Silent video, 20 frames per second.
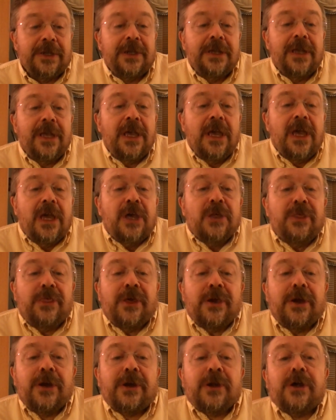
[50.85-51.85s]

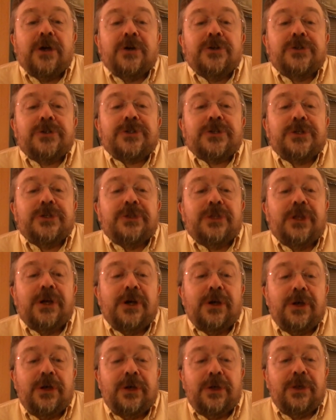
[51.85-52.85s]
There goes
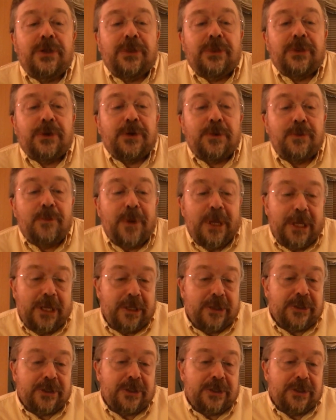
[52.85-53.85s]
another
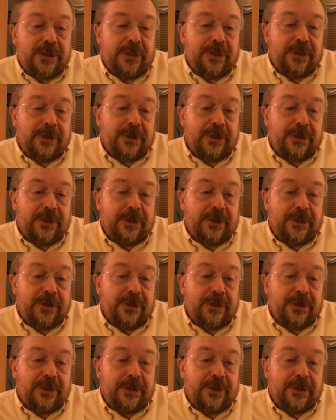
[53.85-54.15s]
maiden